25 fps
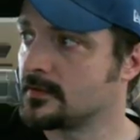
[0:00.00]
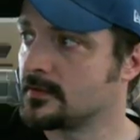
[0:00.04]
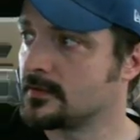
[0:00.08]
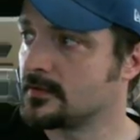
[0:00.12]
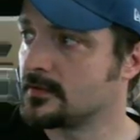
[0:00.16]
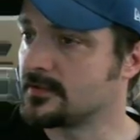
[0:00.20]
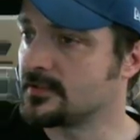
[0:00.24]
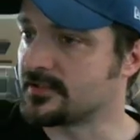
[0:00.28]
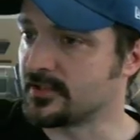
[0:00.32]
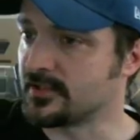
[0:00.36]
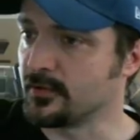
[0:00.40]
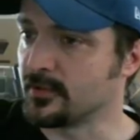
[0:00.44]

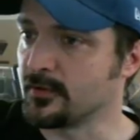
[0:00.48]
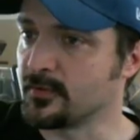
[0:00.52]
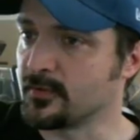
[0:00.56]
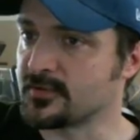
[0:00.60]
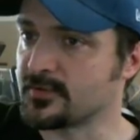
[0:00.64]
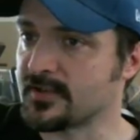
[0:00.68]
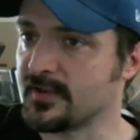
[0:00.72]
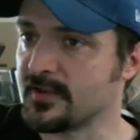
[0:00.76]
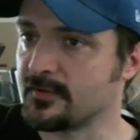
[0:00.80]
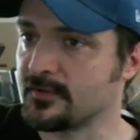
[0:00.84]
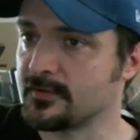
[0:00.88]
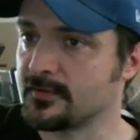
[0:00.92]
Still no
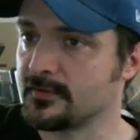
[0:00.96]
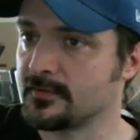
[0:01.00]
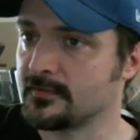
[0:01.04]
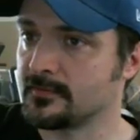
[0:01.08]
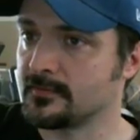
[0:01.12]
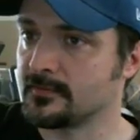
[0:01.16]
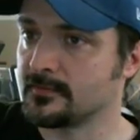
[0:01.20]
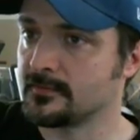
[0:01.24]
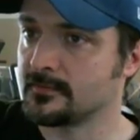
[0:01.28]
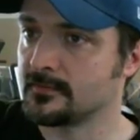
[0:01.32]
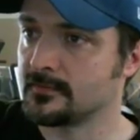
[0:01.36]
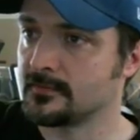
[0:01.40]
sound.
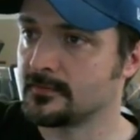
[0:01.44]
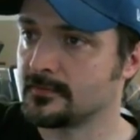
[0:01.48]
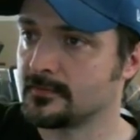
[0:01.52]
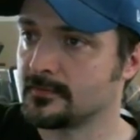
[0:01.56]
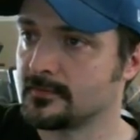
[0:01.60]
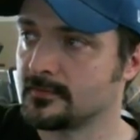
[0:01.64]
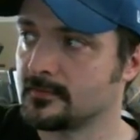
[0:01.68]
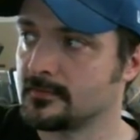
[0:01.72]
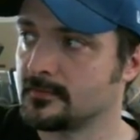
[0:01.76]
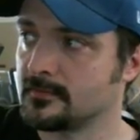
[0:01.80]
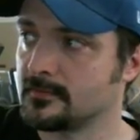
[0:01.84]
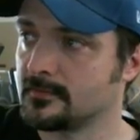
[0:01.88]

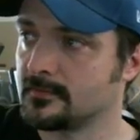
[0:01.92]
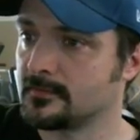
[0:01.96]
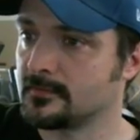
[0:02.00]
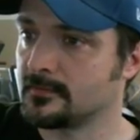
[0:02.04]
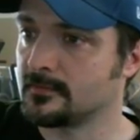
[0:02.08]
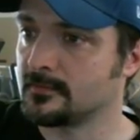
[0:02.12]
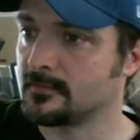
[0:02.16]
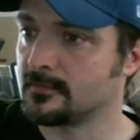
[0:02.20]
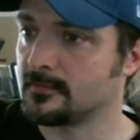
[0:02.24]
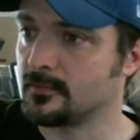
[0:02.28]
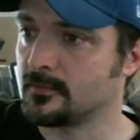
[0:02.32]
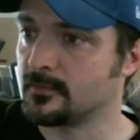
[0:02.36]

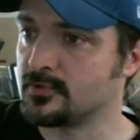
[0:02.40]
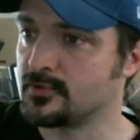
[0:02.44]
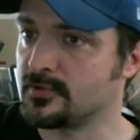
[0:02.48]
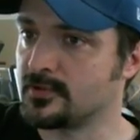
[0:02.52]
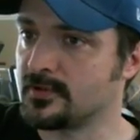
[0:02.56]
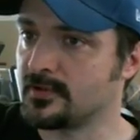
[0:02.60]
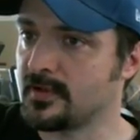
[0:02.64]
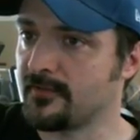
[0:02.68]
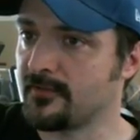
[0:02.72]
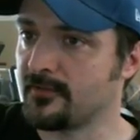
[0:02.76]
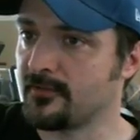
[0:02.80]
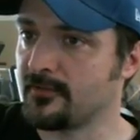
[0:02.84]
Well, you
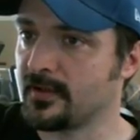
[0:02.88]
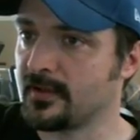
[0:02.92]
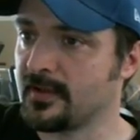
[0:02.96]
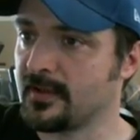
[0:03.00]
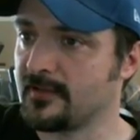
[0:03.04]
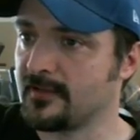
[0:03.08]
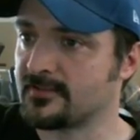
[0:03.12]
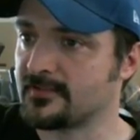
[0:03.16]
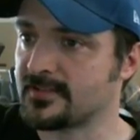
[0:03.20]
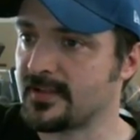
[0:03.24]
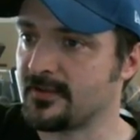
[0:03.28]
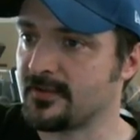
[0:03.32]
should definitely
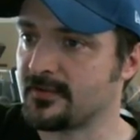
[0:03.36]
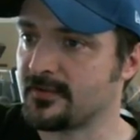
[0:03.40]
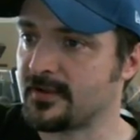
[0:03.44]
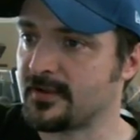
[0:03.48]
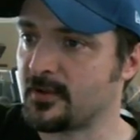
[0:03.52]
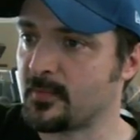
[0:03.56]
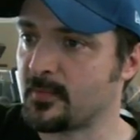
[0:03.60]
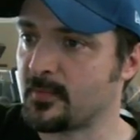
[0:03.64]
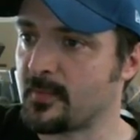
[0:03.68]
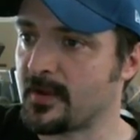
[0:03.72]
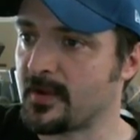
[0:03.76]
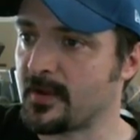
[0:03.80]
have sound
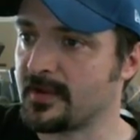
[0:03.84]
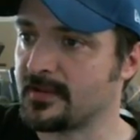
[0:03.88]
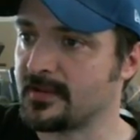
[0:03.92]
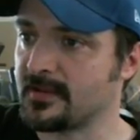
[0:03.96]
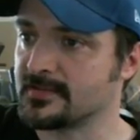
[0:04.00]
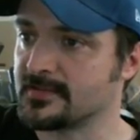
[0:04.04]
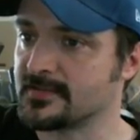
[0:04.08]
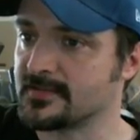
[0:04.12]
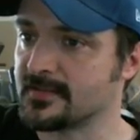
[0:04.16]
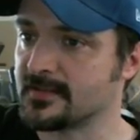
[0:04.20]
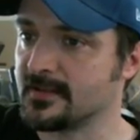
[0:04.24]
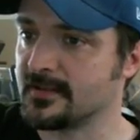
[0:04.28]
now. My mic
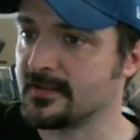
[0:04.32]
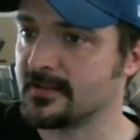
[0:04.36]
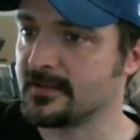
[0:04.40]
is